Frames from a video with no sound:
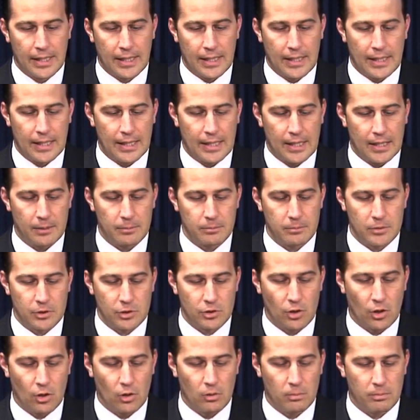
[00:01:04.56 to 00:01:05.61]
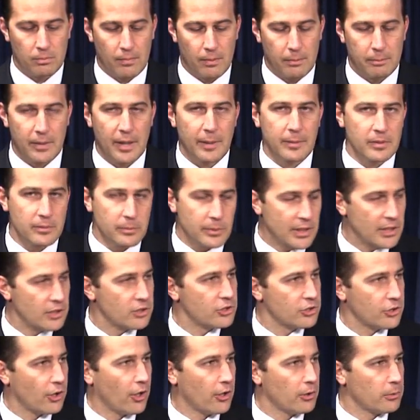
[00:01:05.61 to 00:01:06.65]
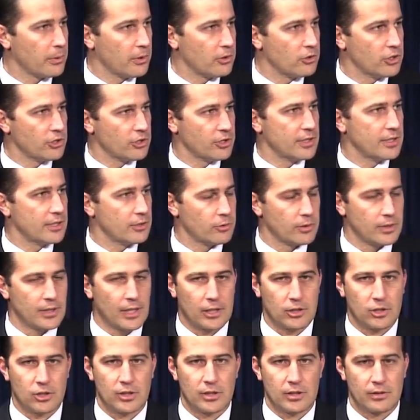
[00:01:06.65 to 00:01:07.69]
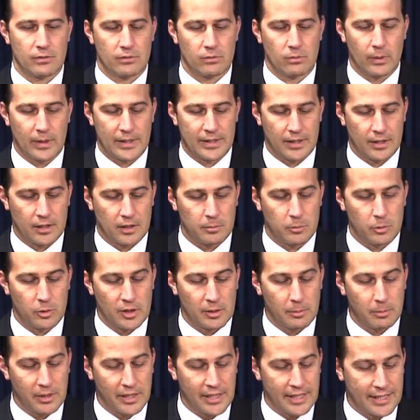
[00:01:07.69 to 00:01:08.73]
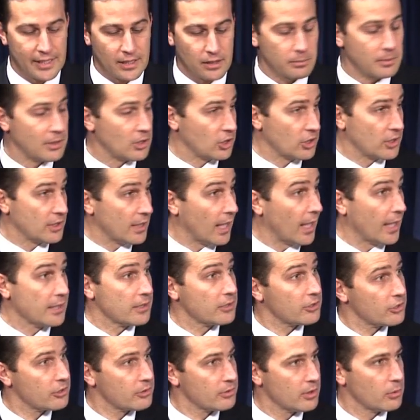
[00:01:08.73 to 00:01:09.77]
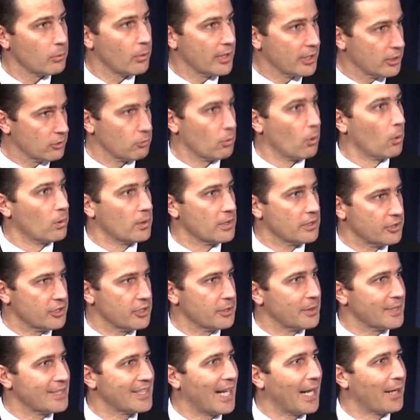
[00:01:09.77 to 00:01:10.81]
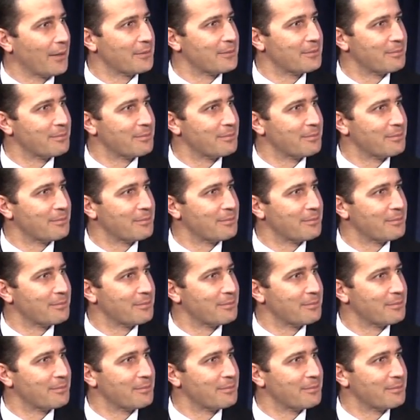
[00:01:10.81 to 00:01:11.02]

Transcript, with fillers: Um, so maybe we could start with just an introduction of what the Community Planning Commission does and what its role is here in town.